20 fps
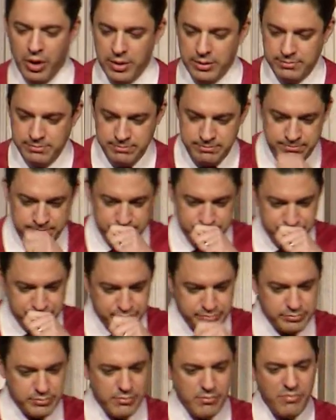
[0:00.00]

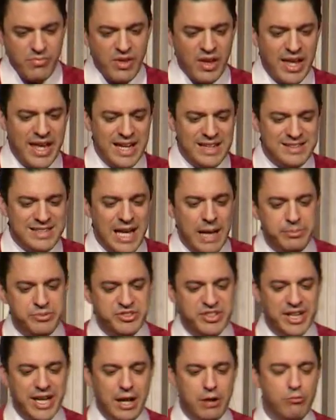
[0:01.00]
It attempts
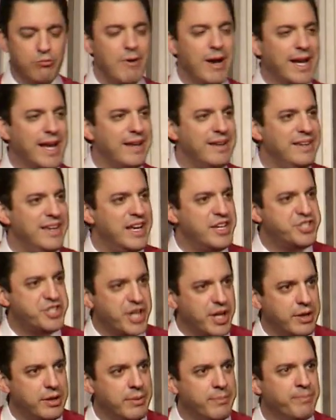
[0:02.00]
to get
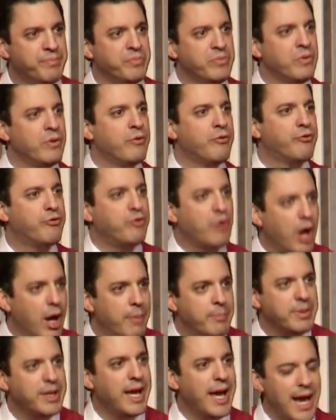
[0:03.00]
recognition
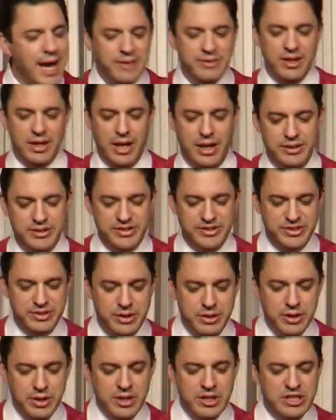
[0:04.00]
from candidates,
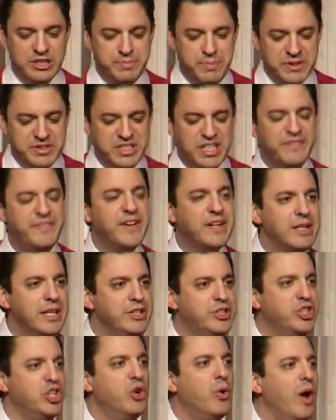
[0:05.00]
specifically
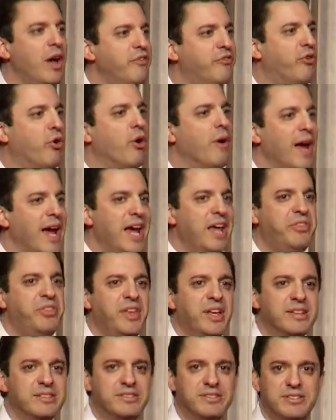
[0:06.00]
to and for
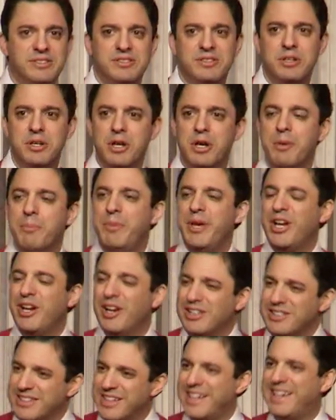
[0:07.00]
atheists.
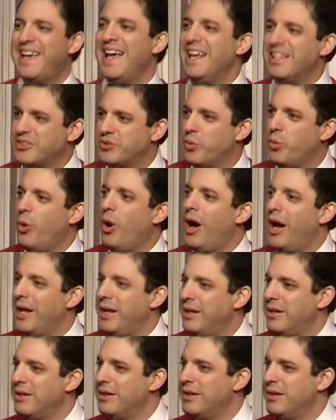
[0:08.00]
Because guess what?